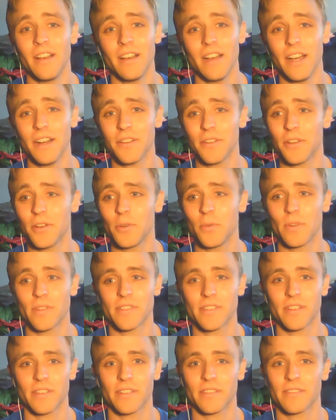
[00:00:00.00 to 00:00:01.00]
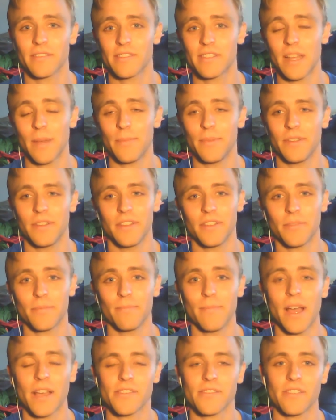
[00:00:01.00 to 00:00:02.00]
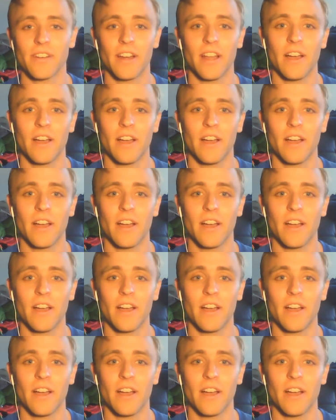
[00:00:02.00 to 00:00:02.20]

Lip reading: I don't know who wants to step into this mess right